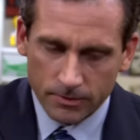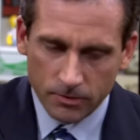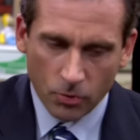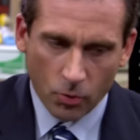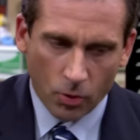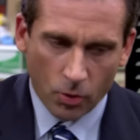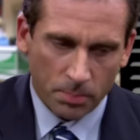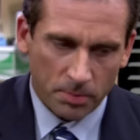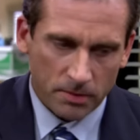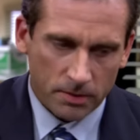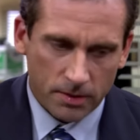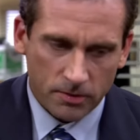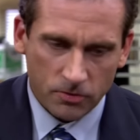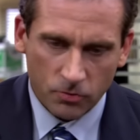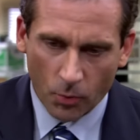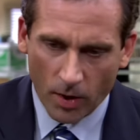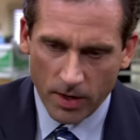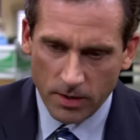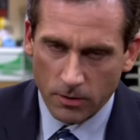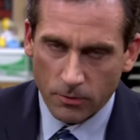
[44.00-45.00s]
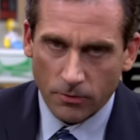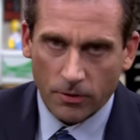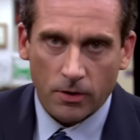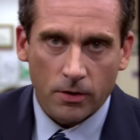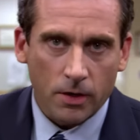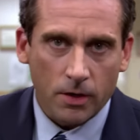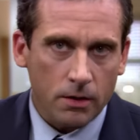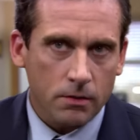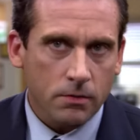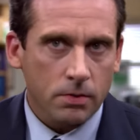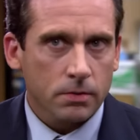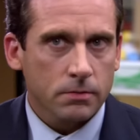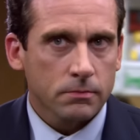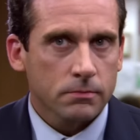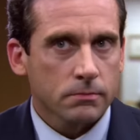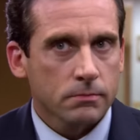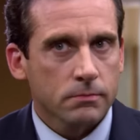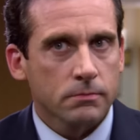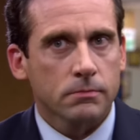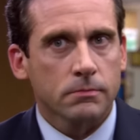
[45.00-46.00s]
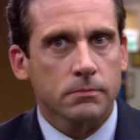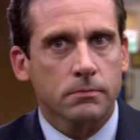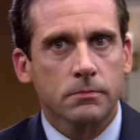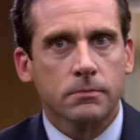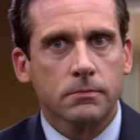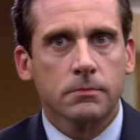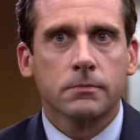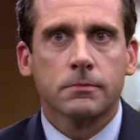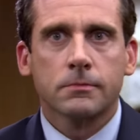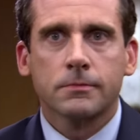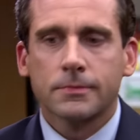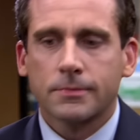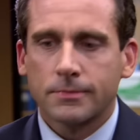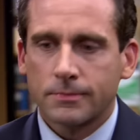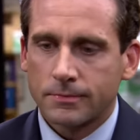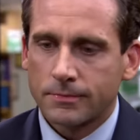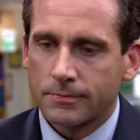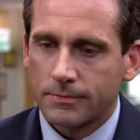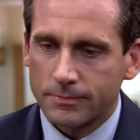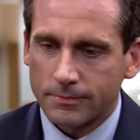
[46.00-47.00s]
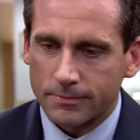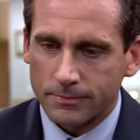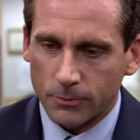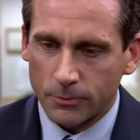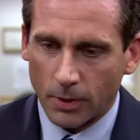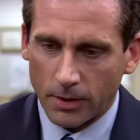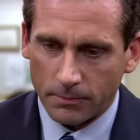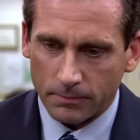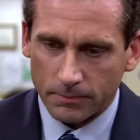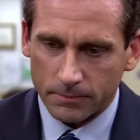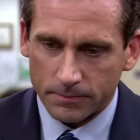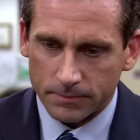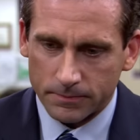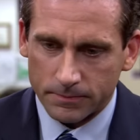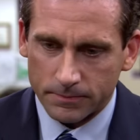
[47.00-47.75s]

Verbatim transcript: It's a corporate lease, Dwight. You've earned it. No thanks. What?